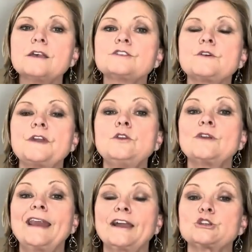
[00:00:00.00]
so that you
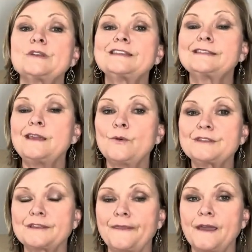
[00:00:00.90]
can actually see
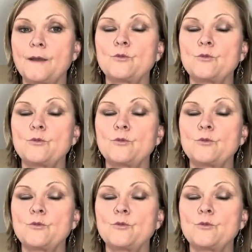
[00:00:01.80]
what's in them